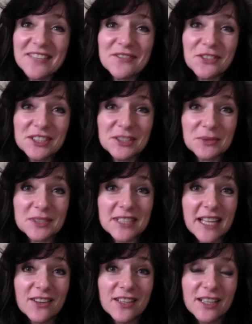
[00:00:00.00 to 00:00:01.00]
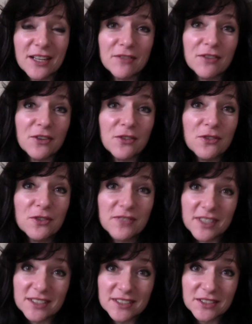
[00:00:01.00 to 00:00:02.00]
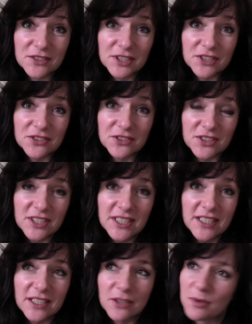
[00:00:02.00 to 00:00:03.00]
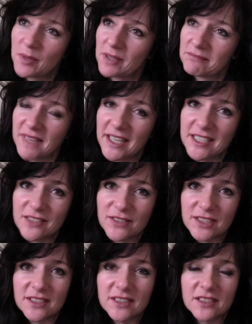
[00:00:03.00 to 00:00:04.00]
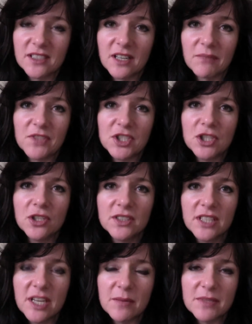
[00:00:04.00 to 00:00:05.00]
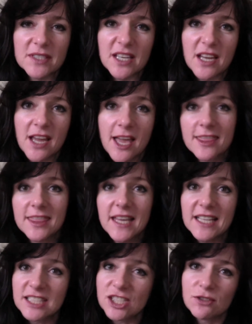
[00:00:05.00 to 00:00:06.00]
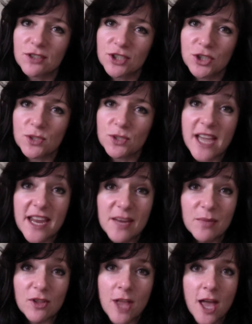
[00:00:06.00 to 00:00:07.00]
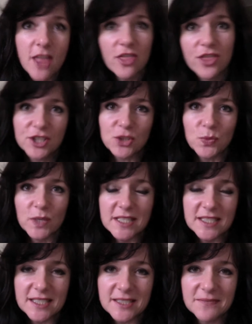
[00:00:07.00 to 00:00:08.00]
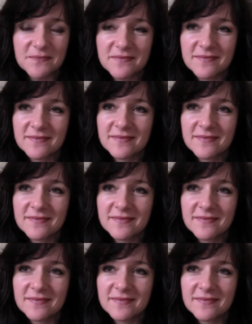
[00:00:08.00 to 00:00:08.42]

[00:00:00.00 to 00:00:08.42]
In a voice that was loud enough for all of us in the restaurant to hear, there were about 8 of us at this time, she looked at him and said, "That's not your table, this one is."